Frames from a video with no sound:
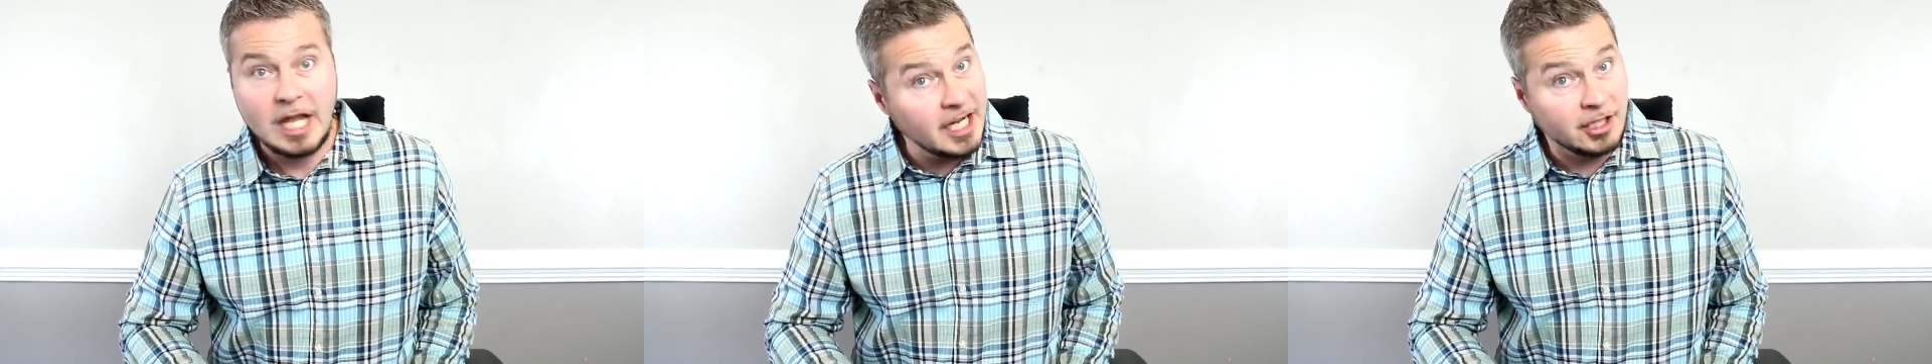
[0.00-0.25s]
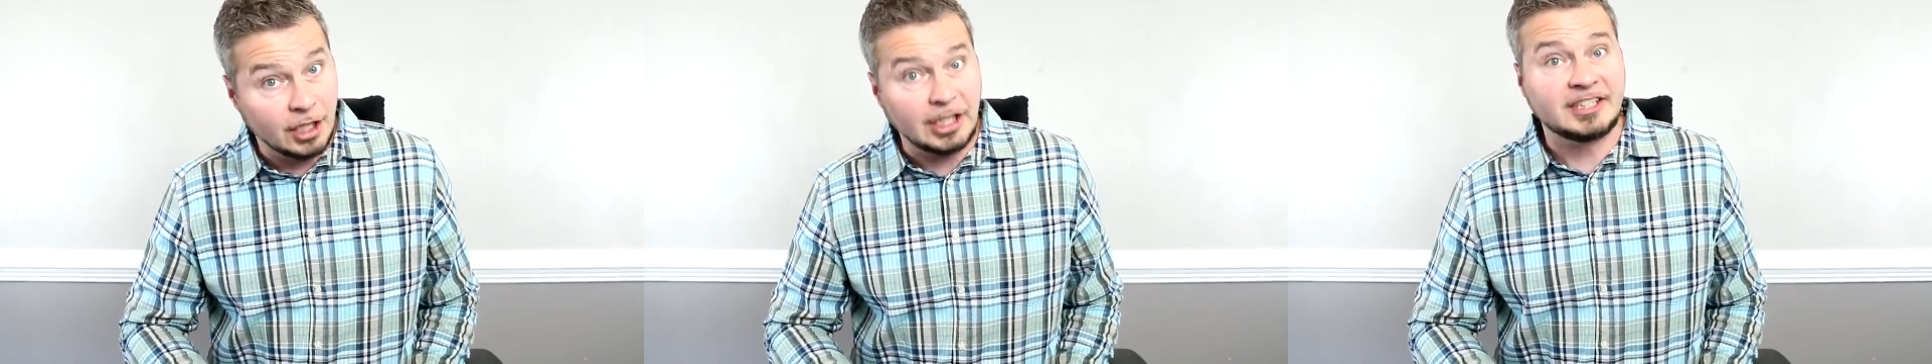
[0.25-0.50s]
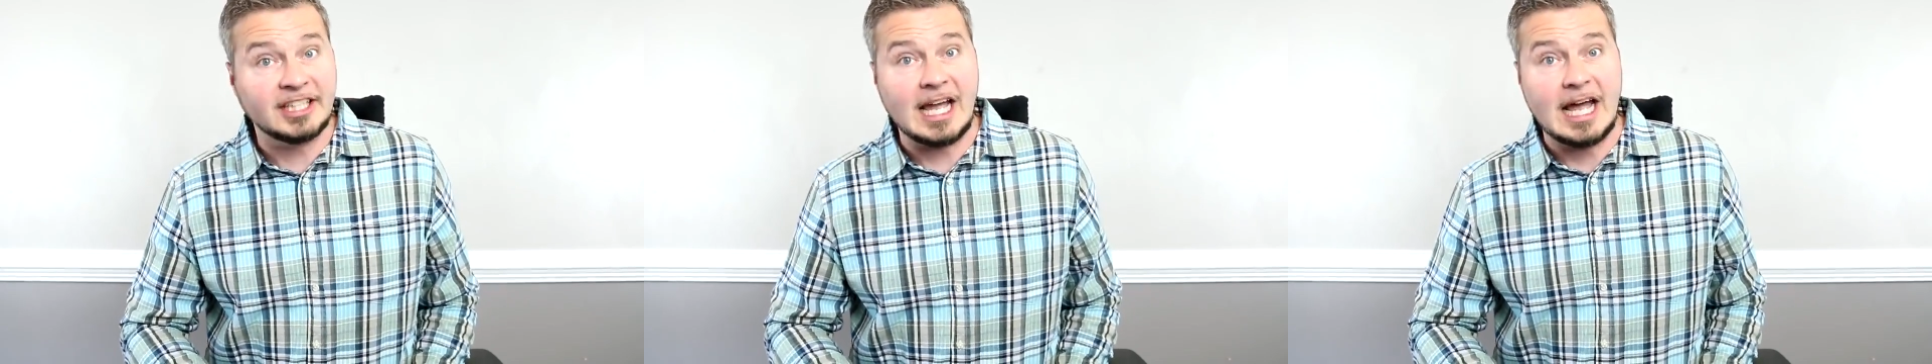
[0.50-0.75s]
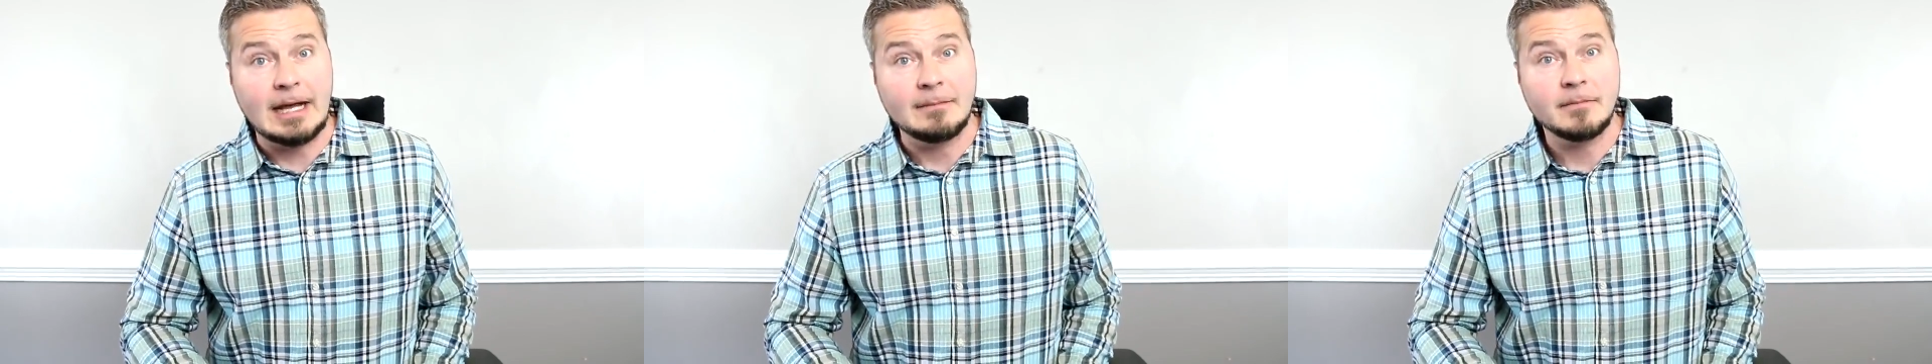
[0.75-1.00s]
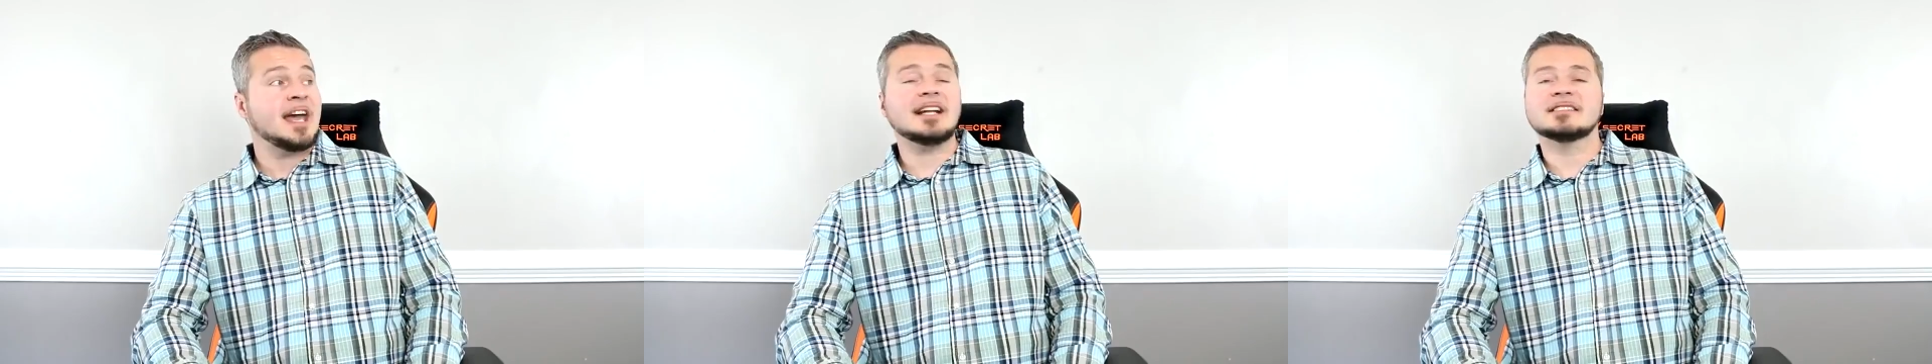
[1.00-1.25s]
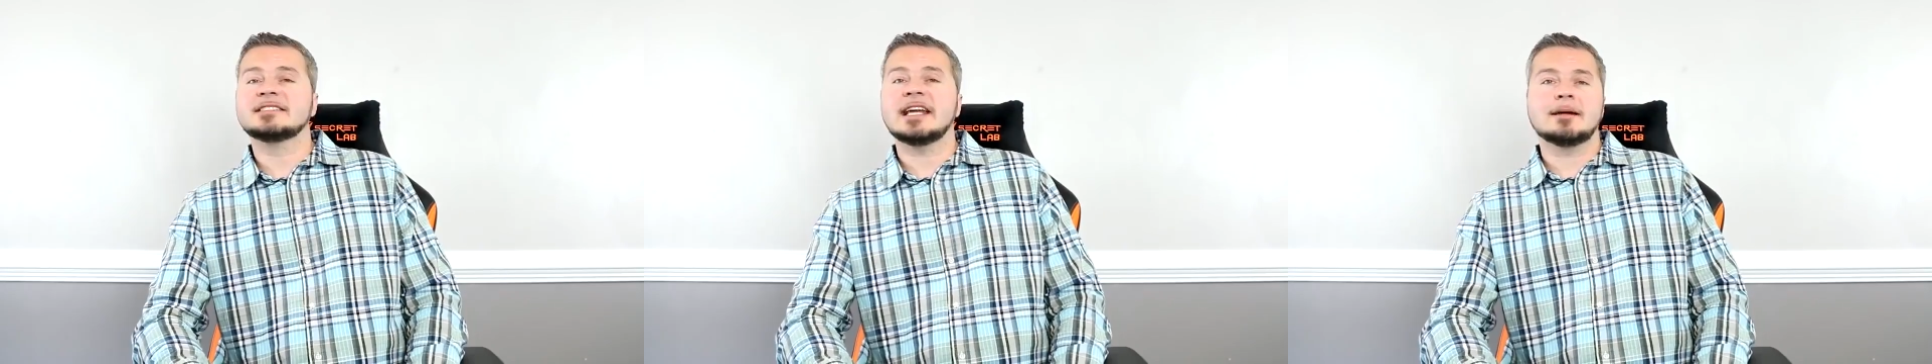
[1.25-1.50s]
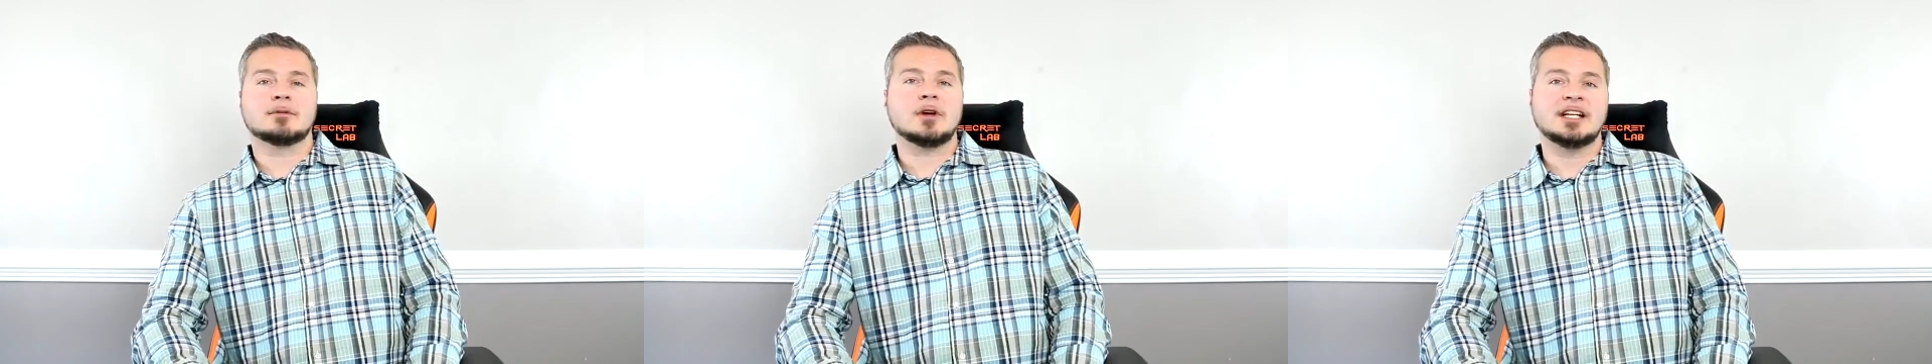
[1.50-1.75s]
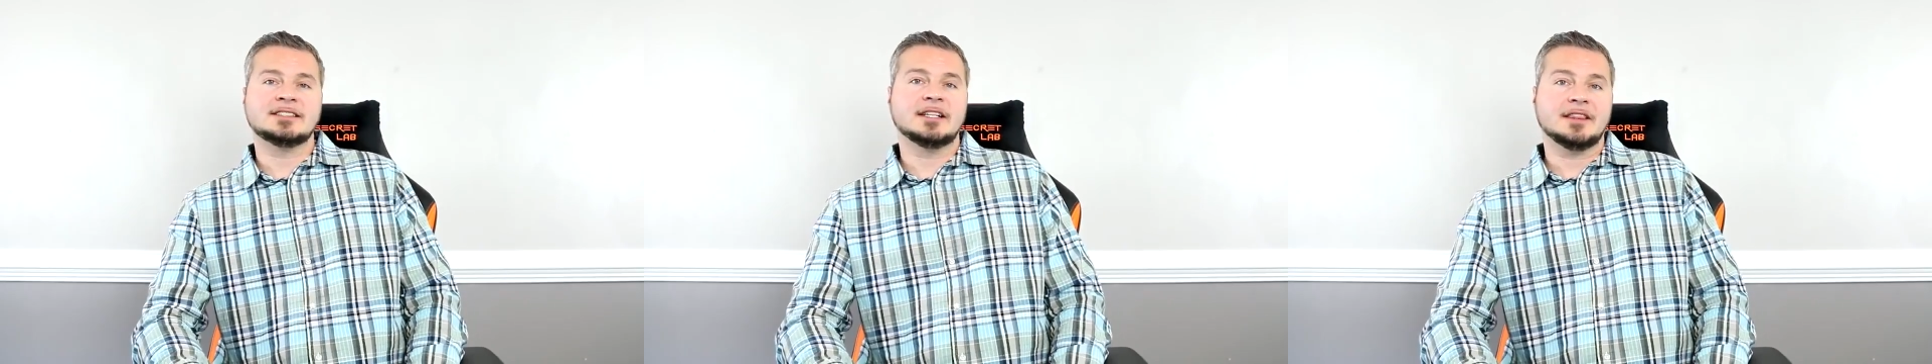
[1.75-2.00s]
in good time. That is damn
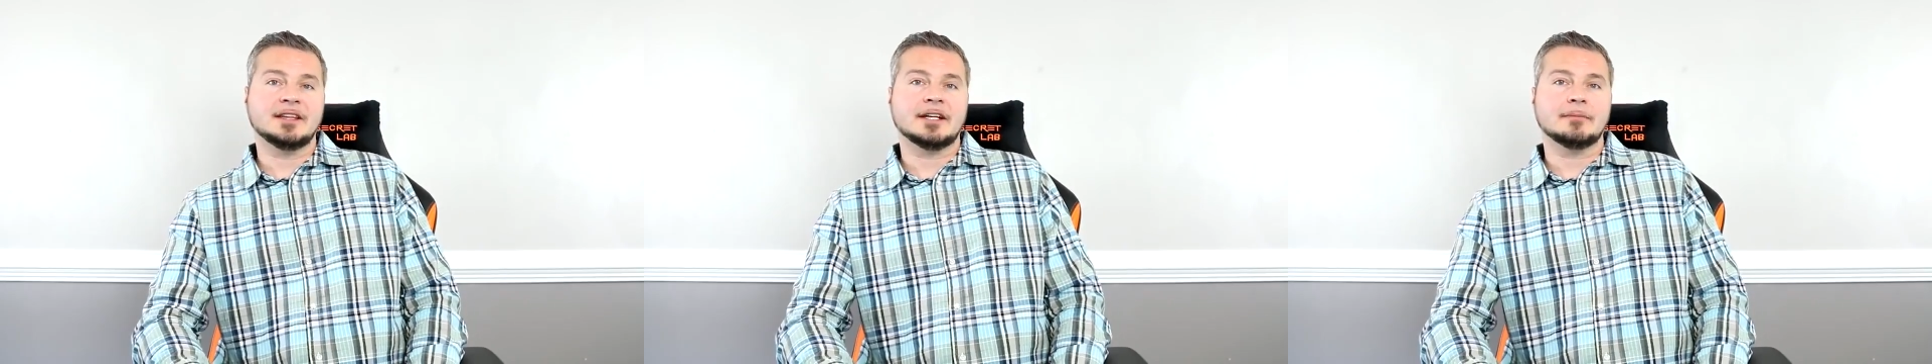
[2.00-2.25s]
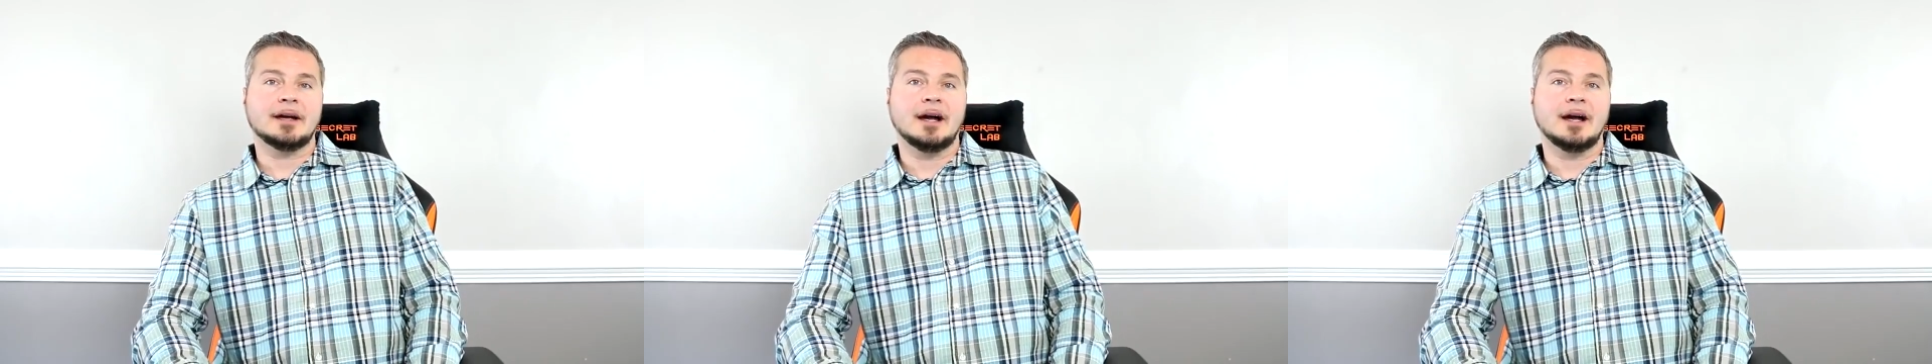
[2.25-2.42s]
crazy to think